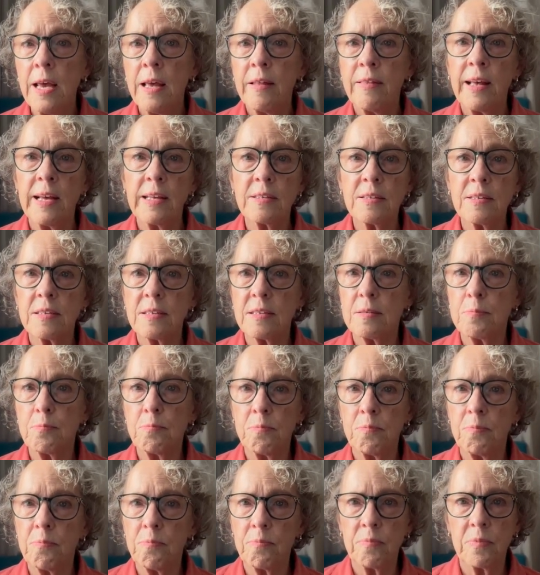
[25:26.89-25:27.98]
That's
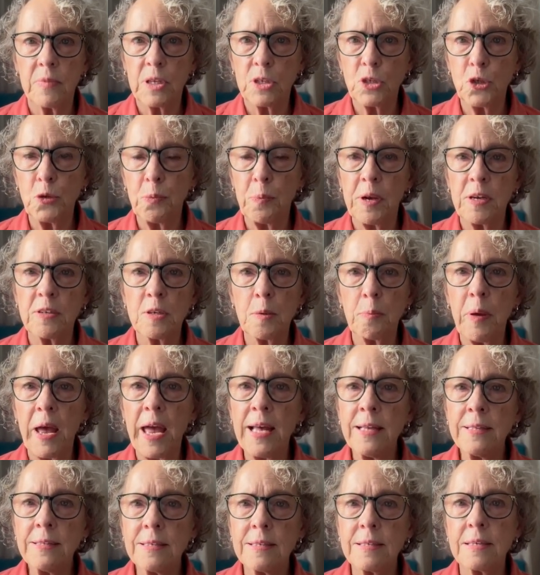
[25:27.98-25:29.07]
the 2 pairs of
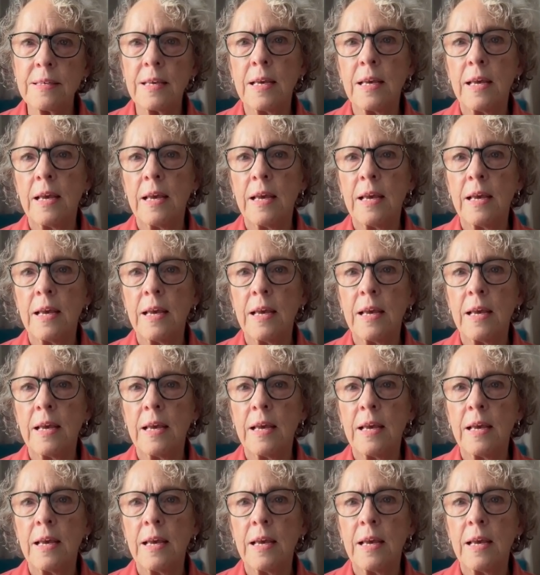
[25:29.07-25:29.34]
pants,